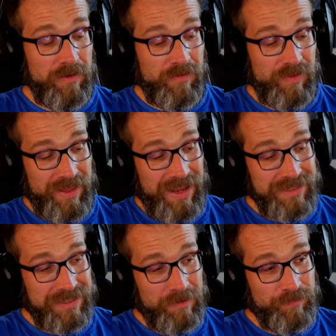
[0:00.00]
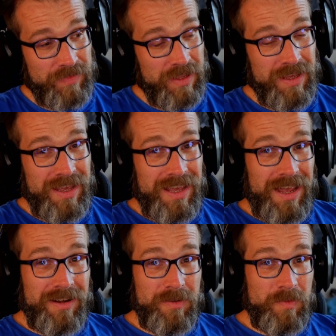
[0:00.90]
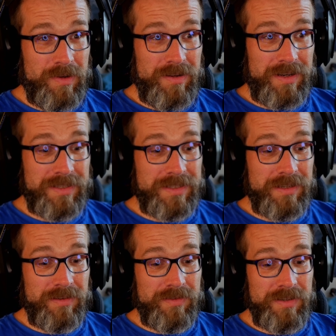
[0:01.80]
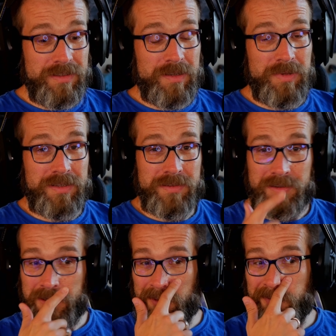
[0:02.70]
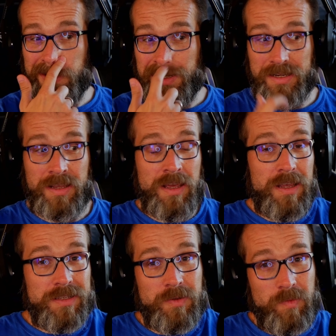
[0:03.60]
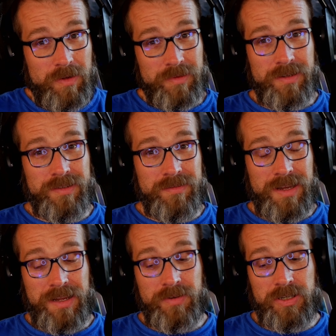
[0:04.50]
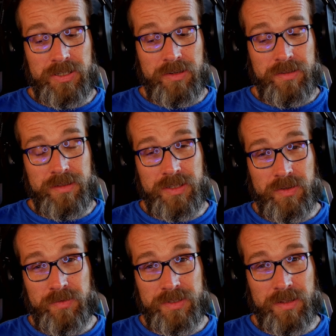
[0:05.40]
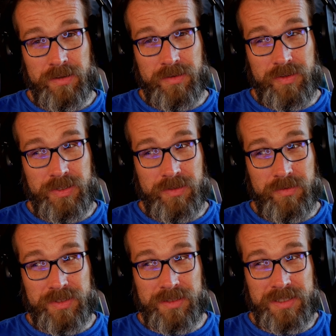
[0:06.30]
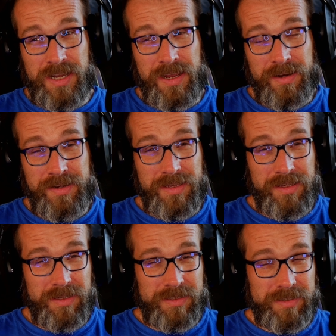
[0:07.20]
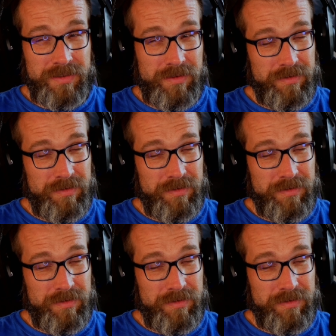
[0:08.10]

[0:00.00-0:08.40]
for that. And I wouldn't necessarily have done that based on a gut feeling. So what I'm going to do now is show you the tools that I would use and the techniques that